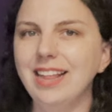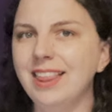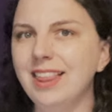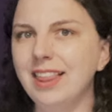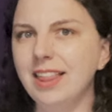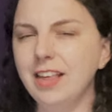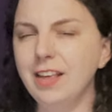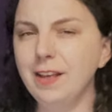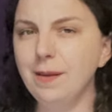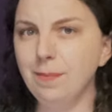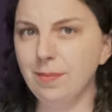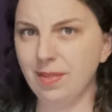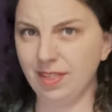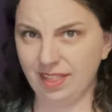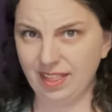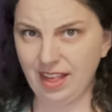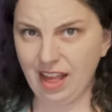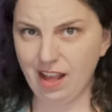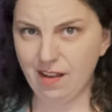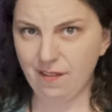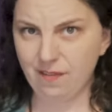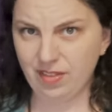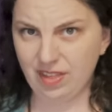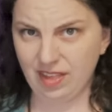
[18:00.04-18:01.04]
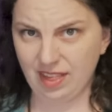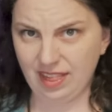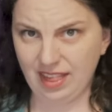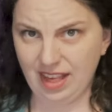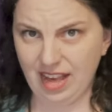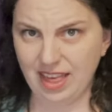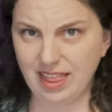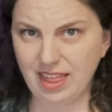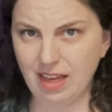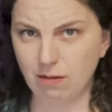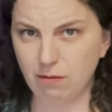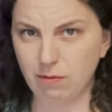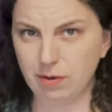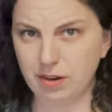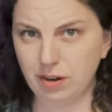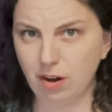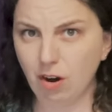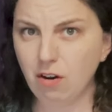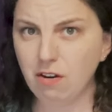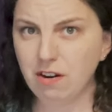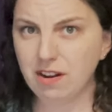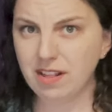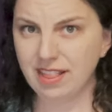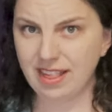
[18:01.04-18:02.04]
It seems safe to say that
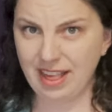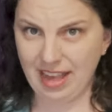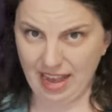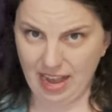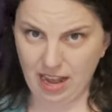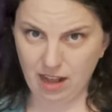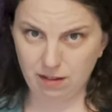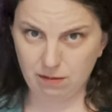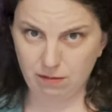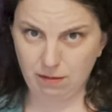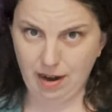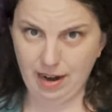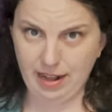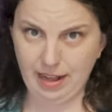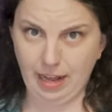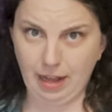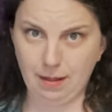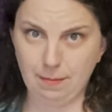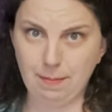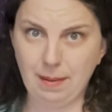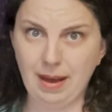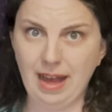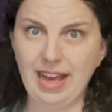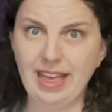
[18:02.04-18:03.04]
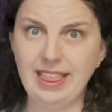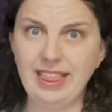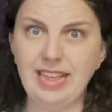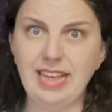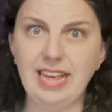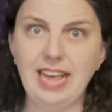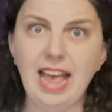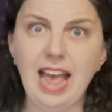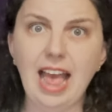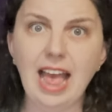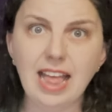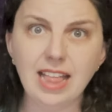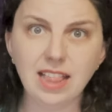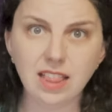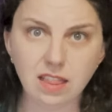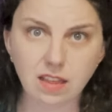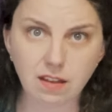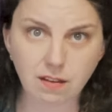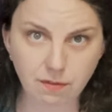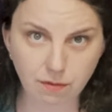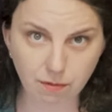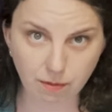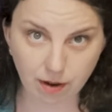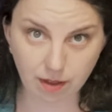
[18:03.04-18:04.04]
Renarin's handwriting by the
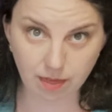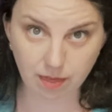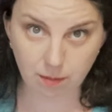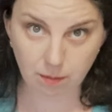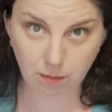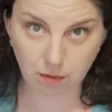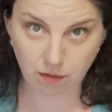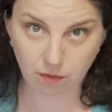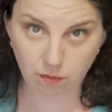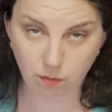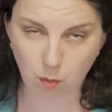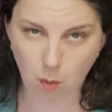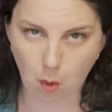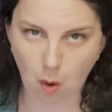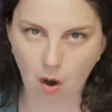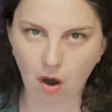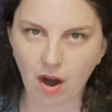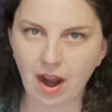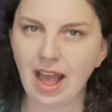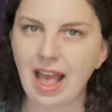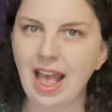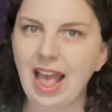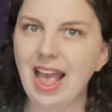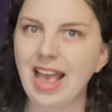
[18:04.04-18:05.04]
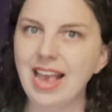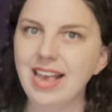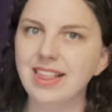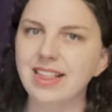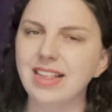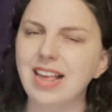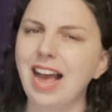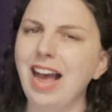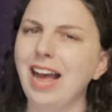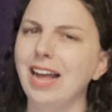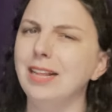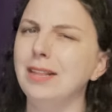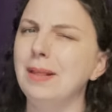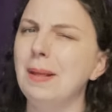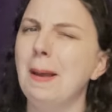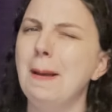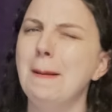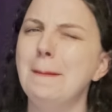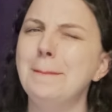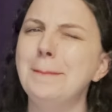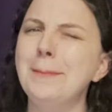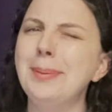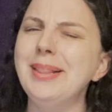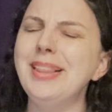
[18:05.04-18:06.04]
end of Rhythm of War has gotten
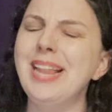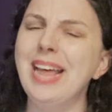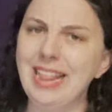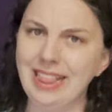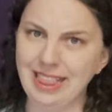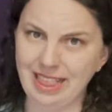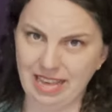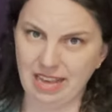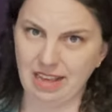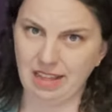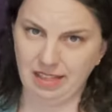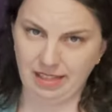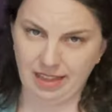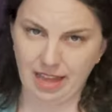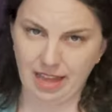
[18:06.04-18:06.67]
plenty